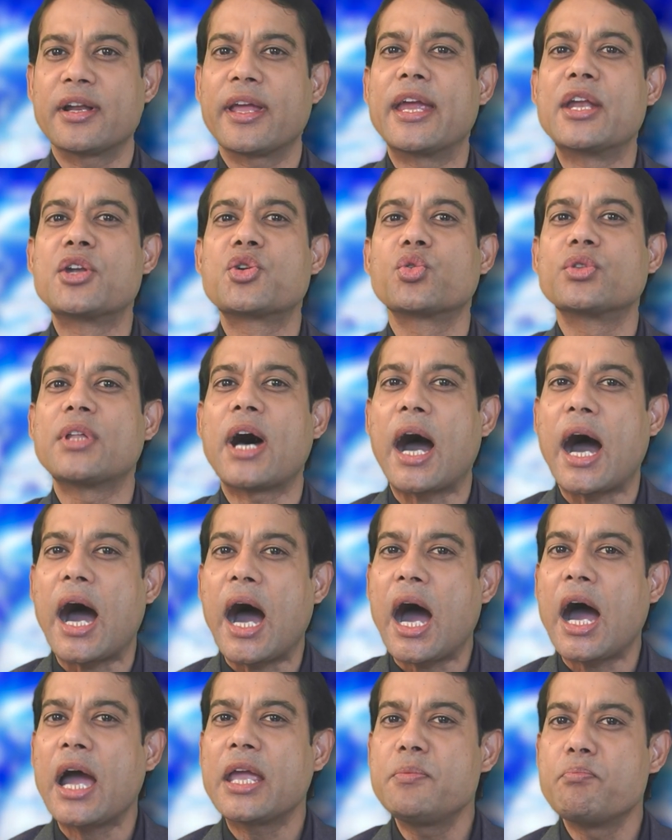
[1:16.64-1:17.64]
into the
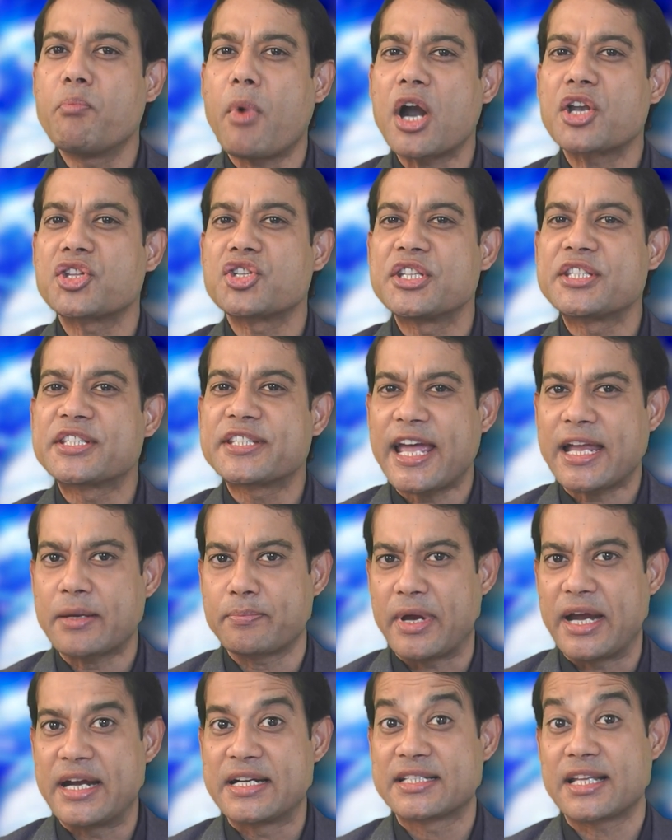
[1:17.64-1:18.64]
high-margin
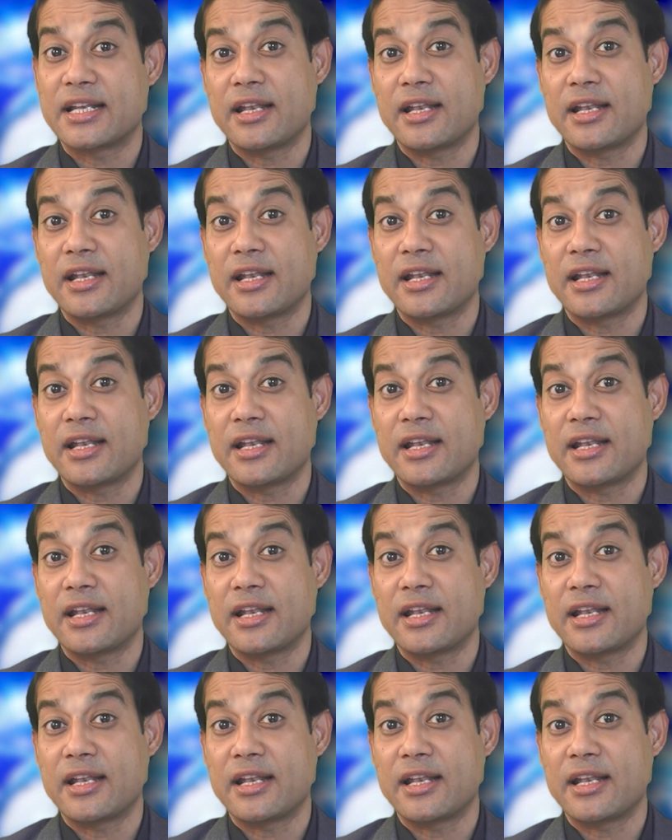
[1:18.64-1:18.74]
segments